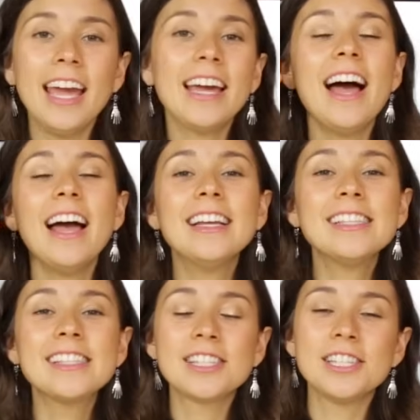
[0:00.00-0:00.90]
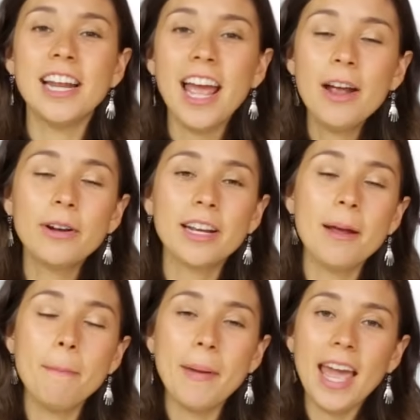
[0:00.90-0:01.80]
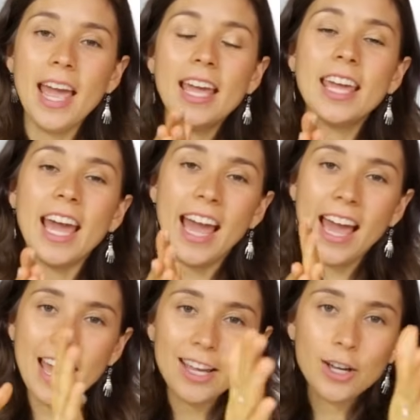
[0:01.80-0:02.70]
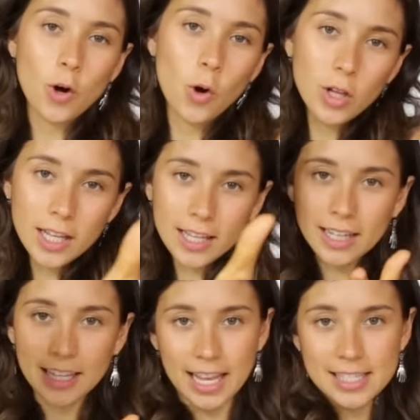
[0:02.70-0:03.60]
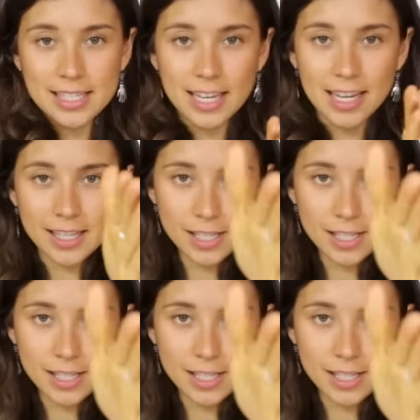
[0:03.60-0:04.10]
Hey guys, today we're gonna make a colon cleansing